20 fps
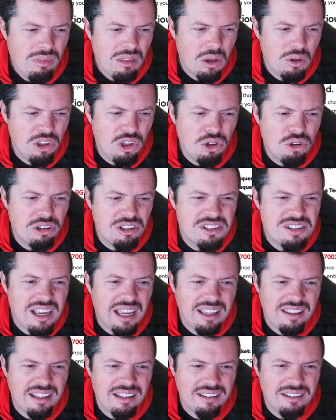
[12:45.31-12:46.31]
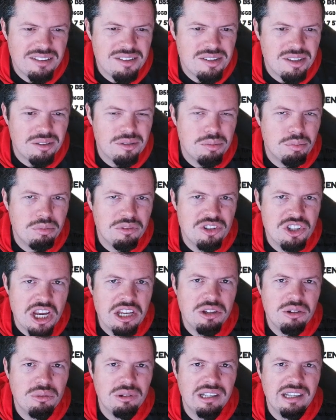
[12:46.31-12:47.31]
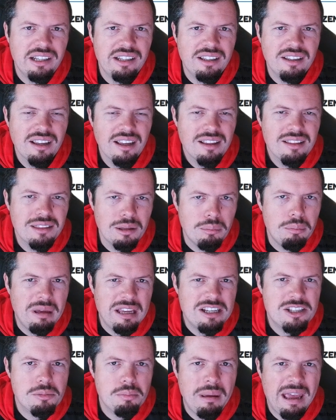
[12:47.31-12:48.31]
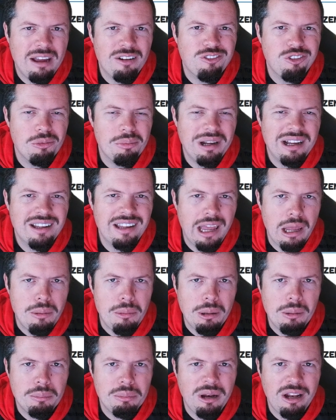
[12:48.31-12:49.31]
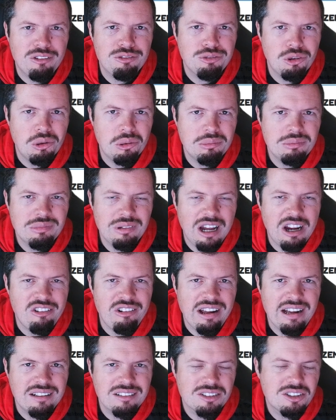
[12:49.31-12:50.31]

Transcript: you could say that this is genuinely the best bang for buck gaming platform around,